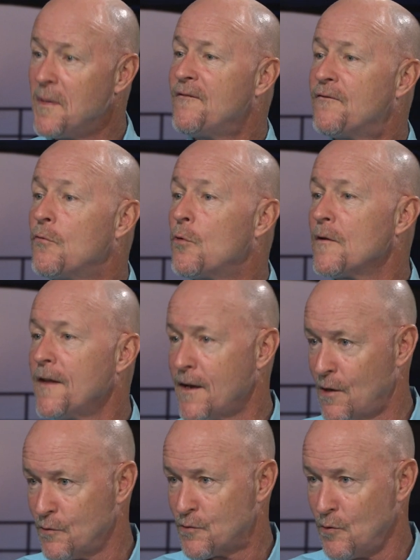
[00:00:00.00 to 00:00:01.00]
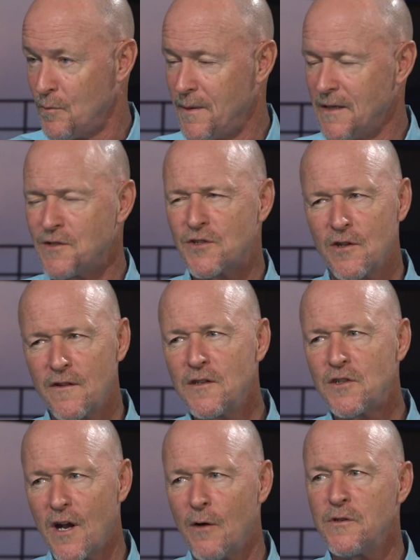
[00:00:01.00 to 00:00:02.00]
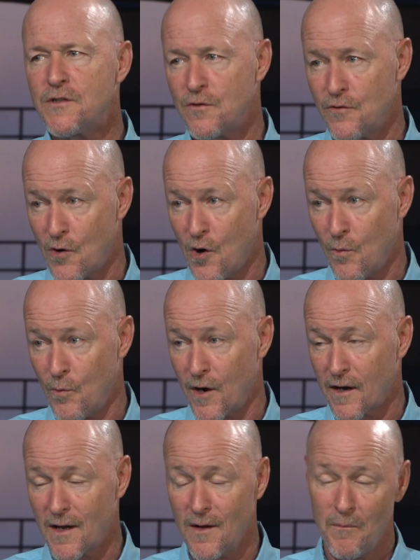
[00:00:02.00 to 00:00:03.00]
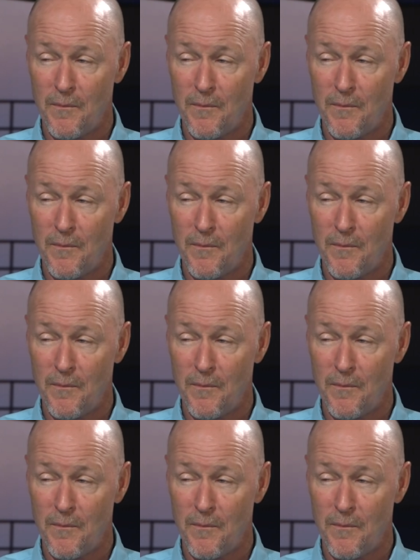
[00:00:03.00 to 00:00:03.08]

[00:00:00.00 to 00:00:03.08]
before they go to a beach. So they should always do their homework.